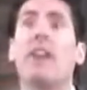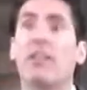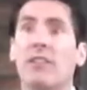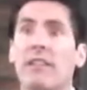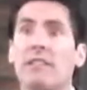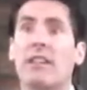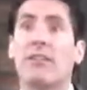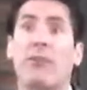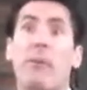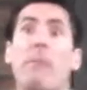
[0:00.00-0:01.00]
the other
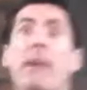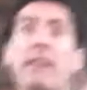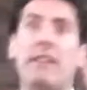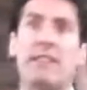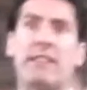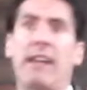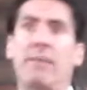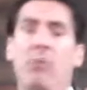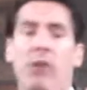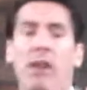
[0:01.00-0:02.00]
listings from a maintenance
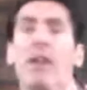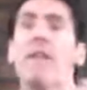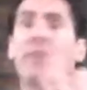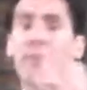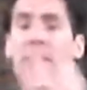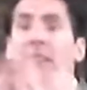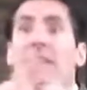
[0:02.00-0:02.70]
standpoint, from